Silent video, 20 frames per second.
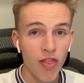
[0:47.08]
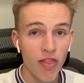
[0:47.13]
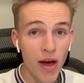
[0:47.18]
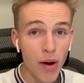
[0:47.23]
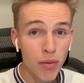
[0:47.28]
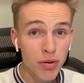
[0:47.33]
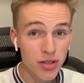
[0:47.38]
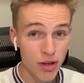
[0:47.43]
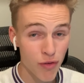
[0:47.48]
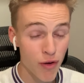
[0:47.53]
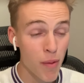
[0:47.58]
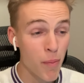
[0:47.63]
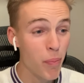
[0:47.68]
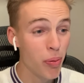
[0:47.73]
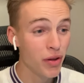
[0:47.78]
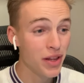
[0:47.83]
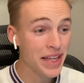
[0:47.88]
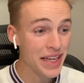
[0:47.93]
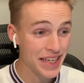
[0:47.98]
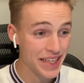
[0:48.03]
That was a
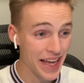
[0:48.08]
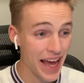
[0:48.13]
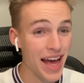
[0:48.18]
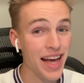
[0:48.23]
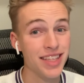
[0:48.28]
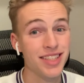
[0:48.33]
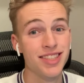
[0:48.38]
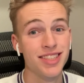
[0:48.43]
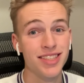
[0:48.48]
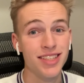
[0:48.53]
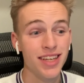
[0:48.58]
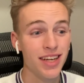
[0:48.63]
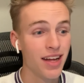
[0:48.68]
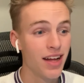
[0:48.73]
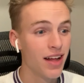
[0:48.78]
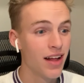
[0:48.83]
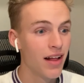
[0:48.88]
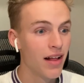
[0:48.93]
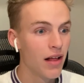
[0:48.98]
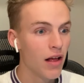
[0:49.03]
complete guess.
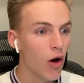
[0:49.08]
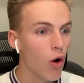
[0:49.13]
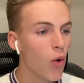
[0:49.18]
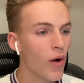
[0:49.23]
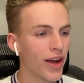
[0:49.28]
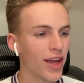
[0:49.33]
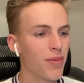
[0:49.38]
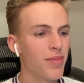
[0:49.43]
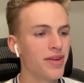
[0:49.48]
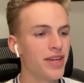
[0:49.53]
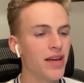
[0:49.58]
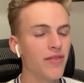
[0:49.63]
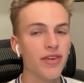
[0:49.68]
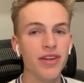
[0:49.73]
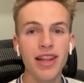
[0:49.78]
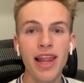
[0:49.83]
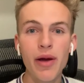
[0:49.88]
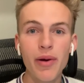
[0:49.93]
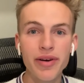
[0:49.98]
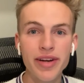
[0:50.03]
Oh, it gave me
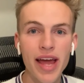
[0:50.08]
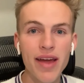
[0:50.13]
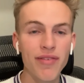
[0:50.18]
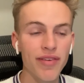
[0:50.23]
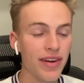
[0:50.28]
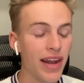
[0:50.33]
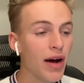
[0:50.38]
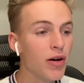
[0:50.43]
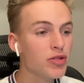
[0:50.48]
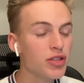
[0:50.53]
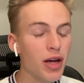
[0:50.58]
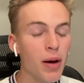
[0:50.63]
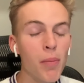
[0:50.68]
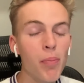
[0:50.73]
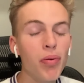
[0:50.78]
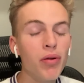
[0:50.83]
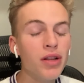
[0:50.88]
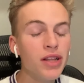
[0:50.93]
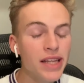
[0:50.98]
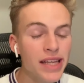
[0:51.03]
David. Larry David. That was a
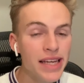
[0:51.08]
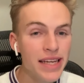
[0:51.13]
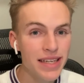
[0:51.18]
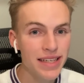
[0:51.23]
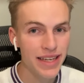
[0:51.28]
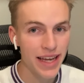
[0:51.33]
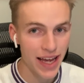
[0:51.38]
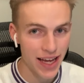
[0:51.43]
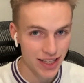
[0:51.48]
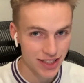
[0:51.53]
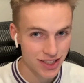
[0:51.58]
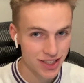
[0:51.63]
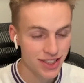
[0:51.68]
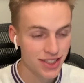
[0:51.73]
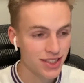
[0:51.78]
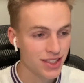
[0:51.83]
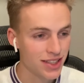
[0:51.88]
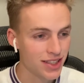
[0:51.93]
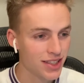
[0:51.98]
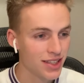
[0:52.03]
complete
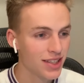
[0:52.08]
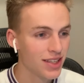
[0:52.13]
guess.